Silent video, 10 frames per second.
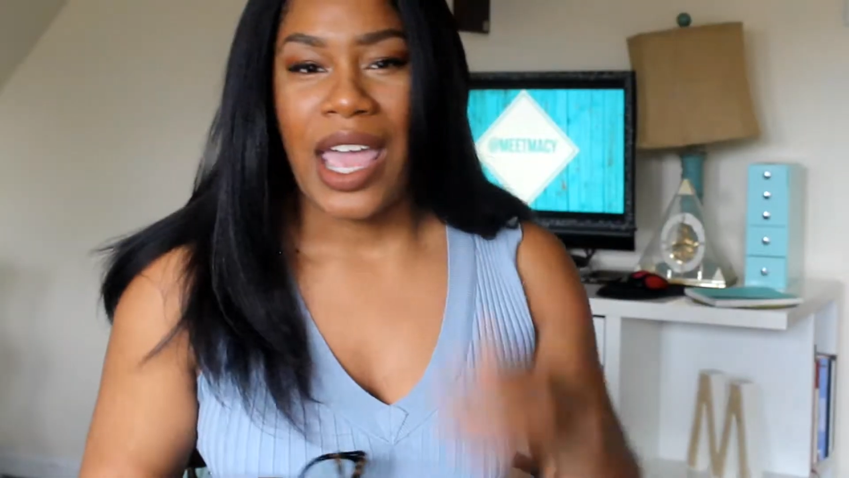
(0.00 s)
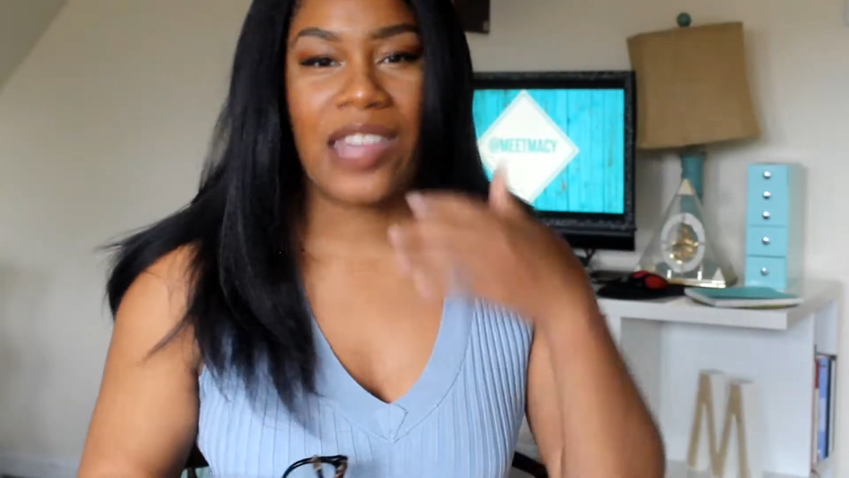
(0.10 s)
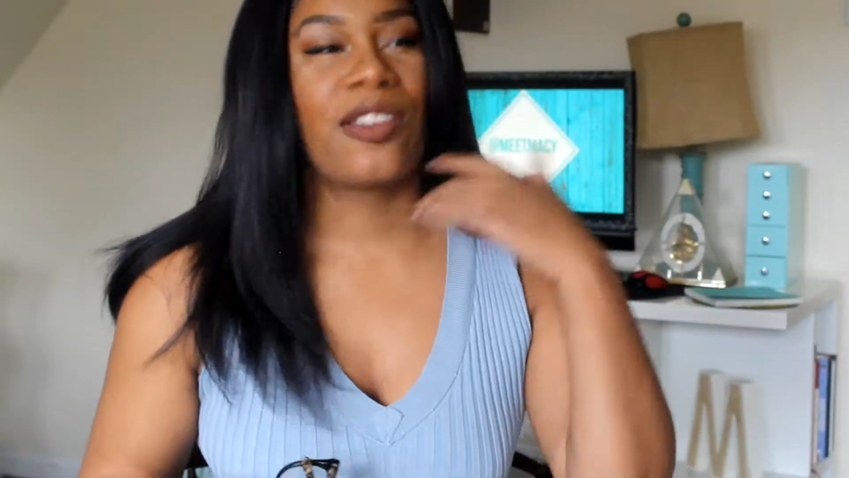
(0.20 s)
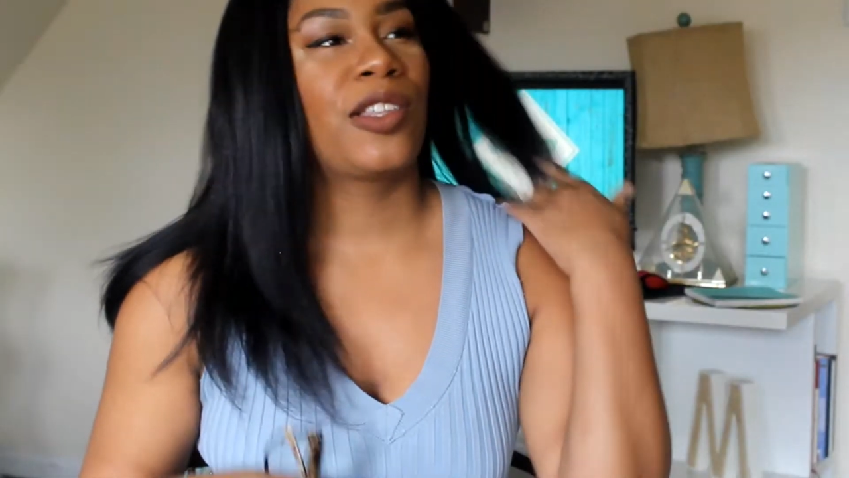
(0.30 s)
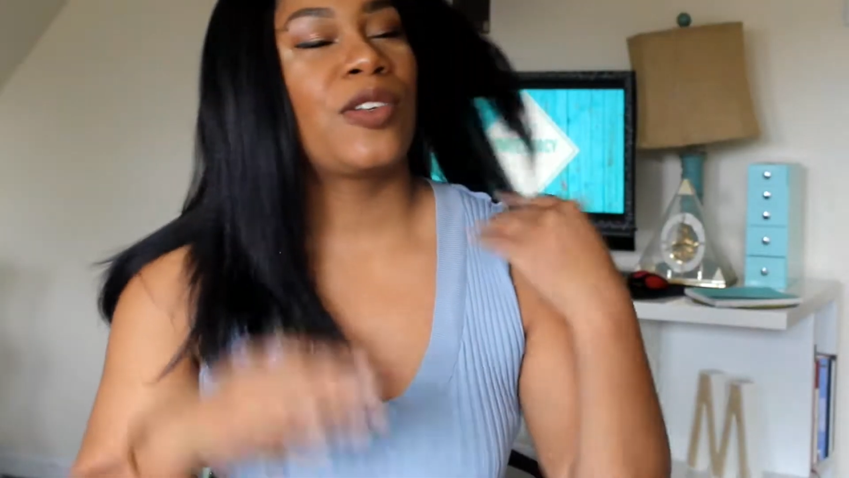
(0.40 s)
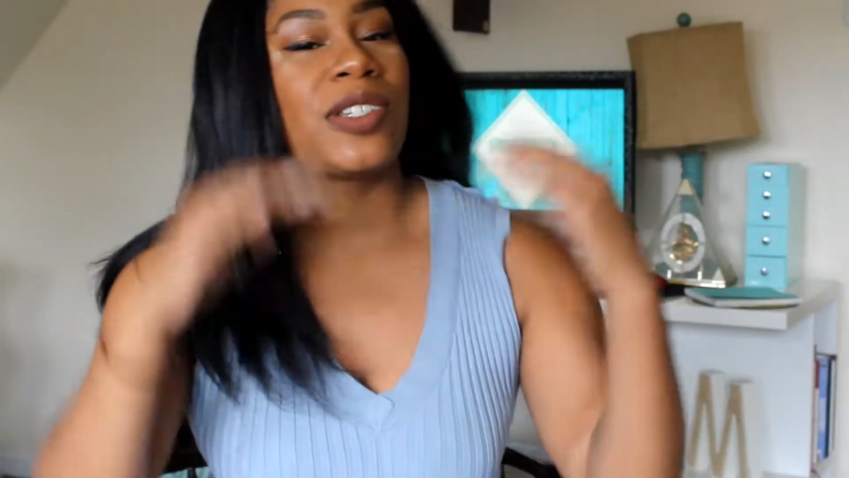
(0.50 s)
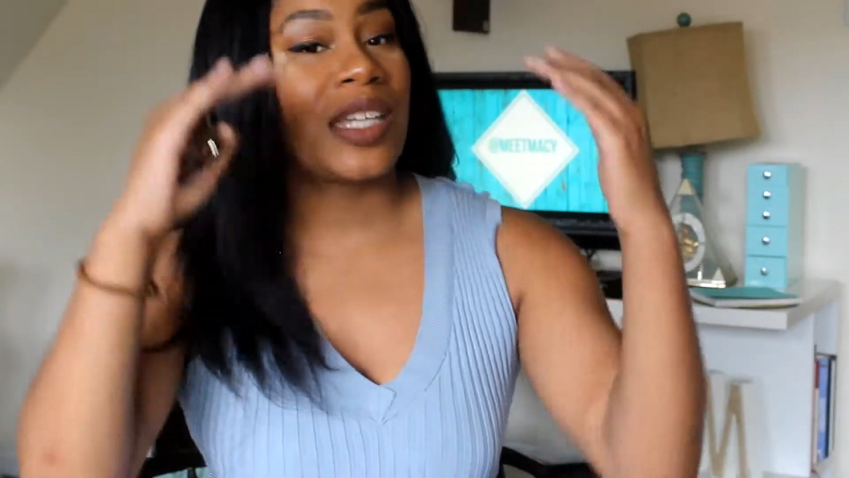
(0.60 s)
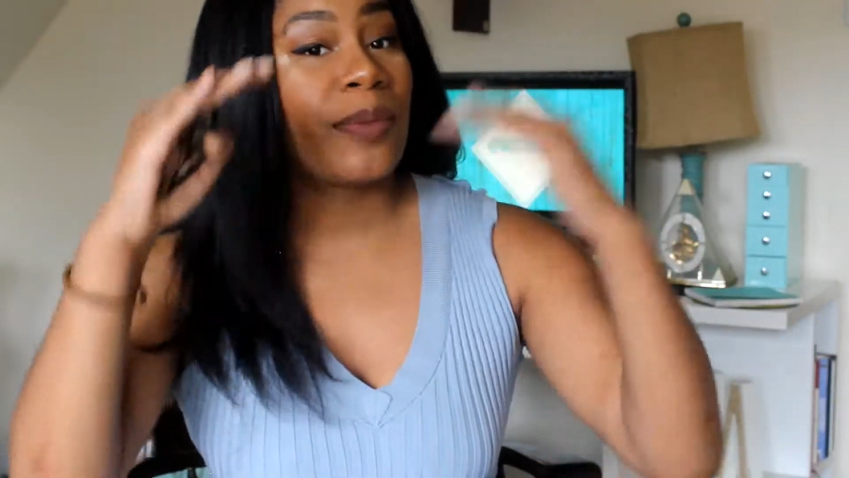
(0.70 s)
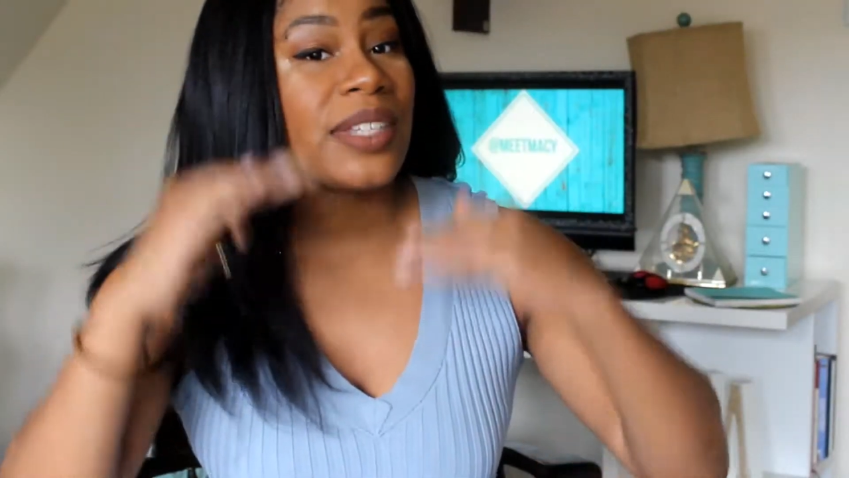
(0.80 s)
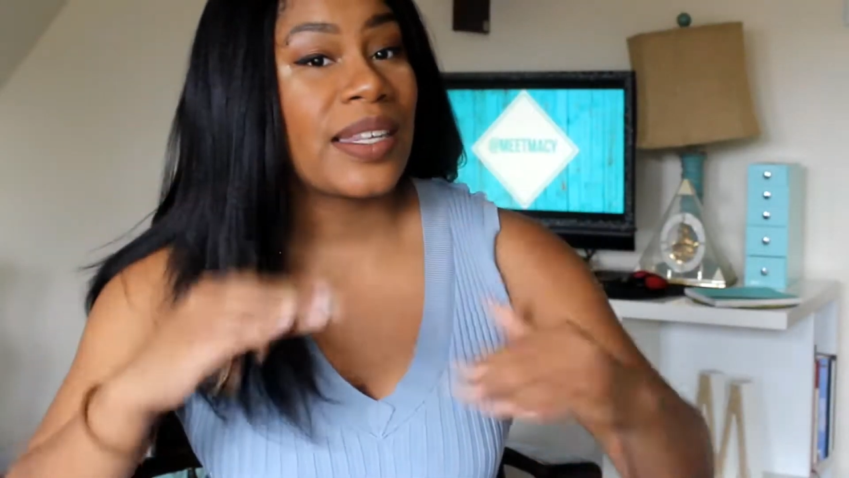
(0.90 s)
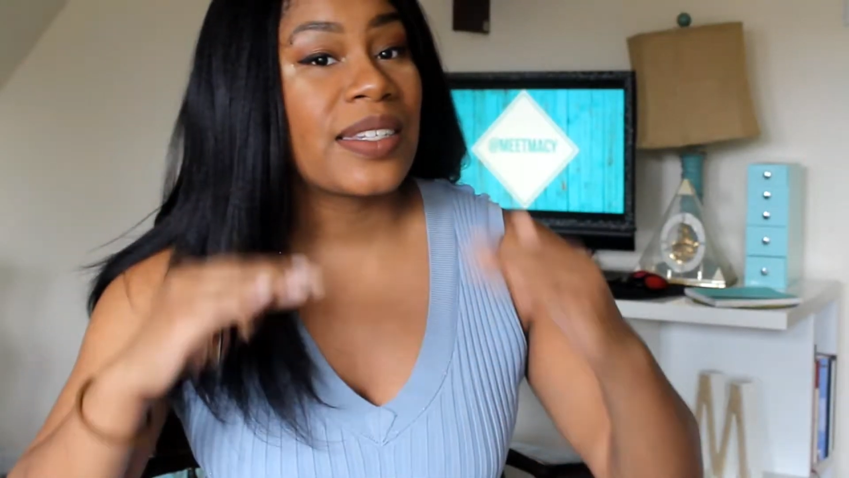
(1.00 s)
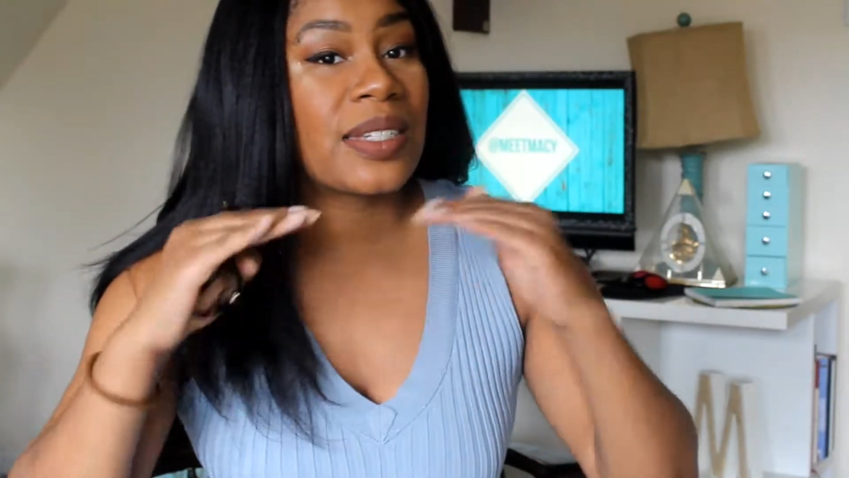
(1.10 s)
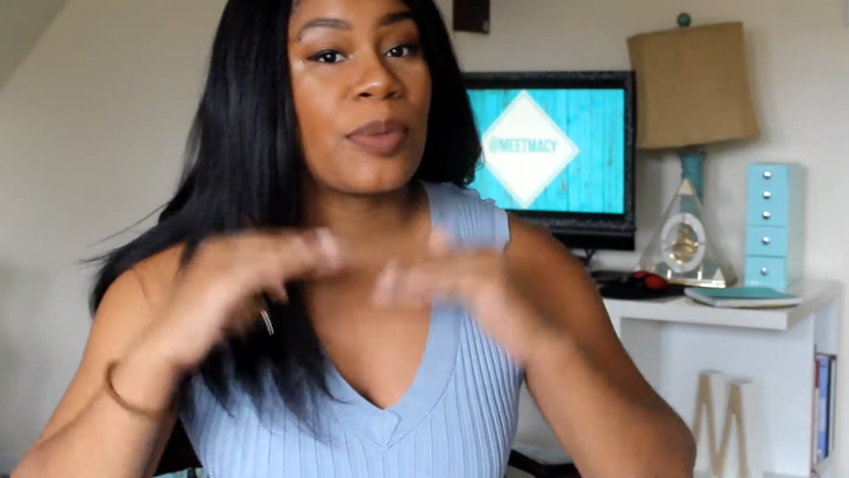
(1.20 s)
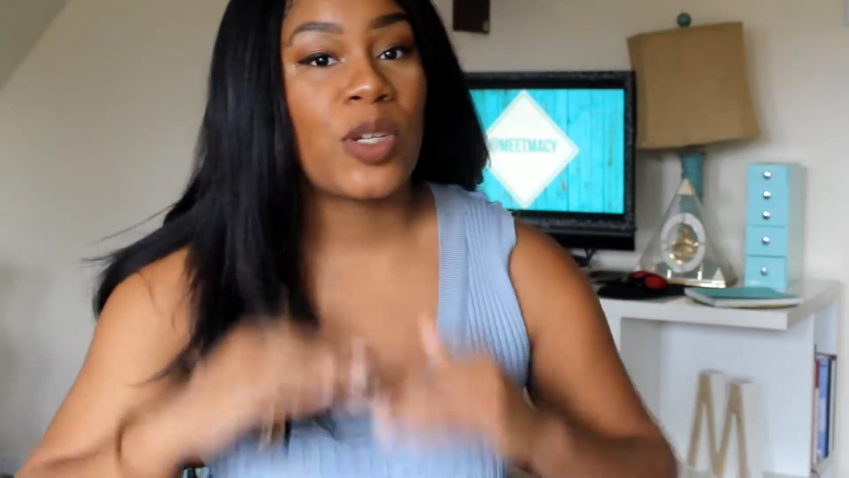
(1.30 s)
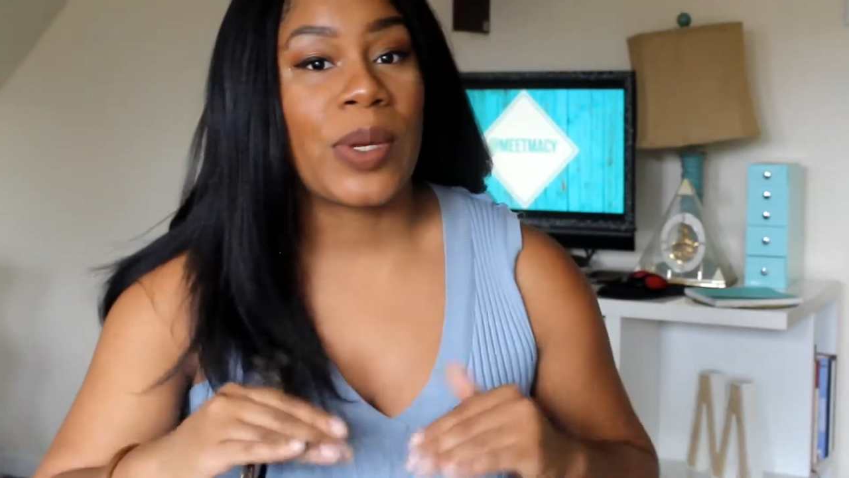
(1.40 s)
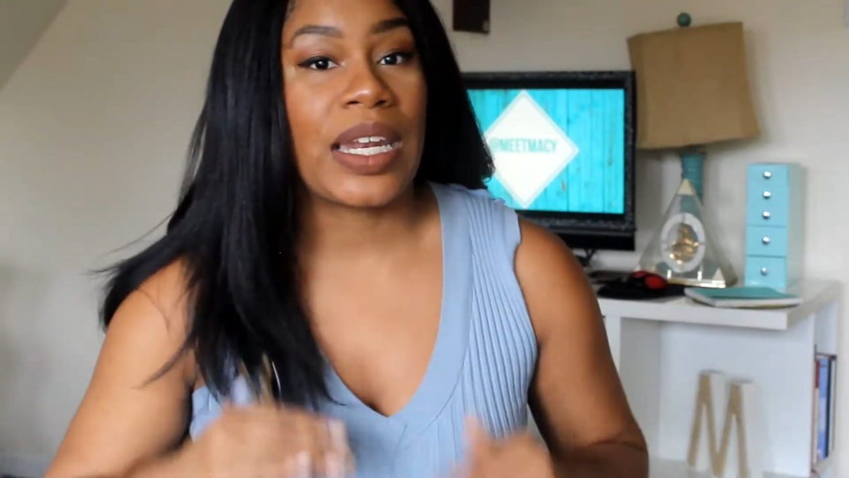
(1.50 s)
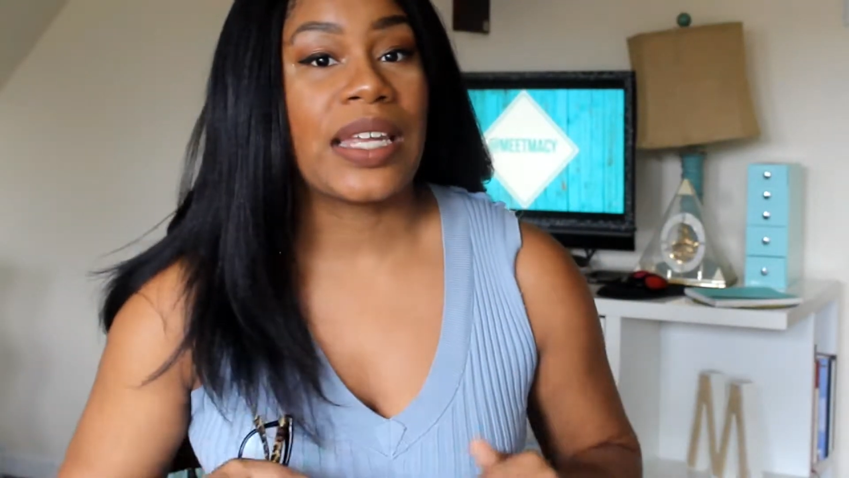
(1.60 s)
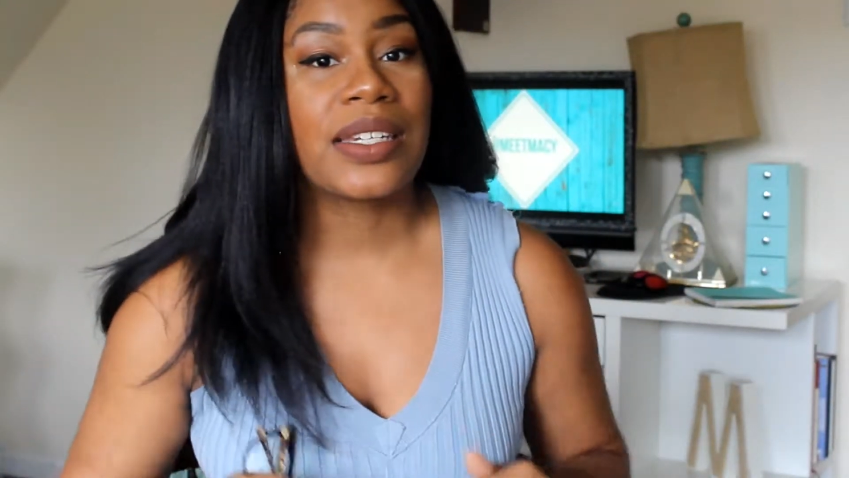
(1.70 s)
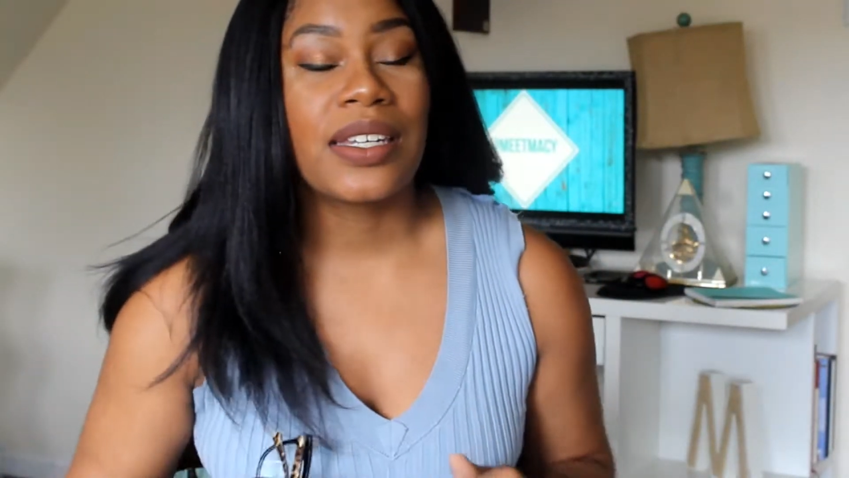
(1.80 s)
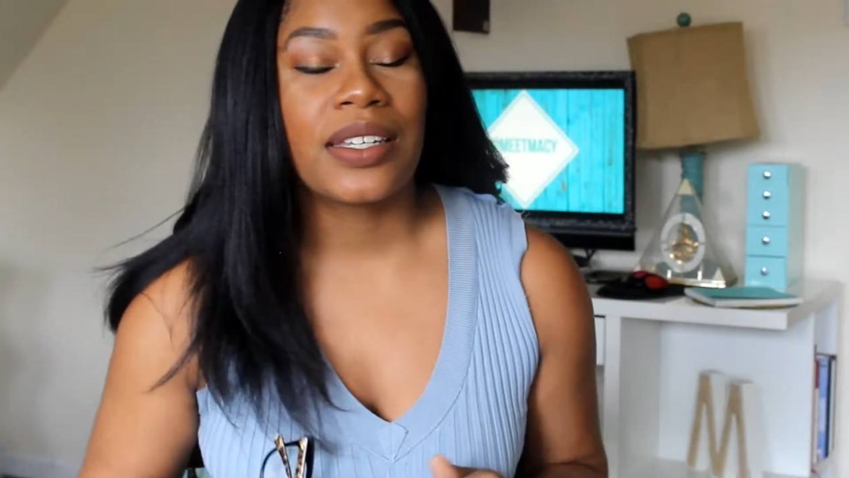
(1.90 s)
And there are little subsets between
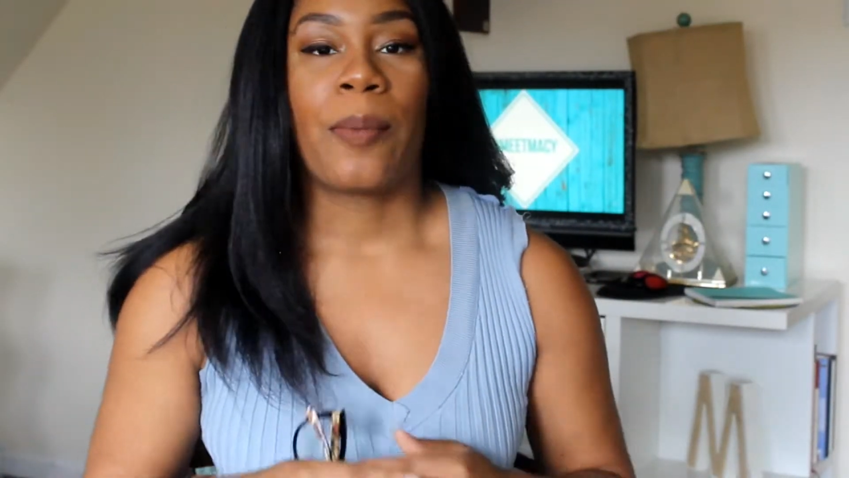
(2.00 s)
it.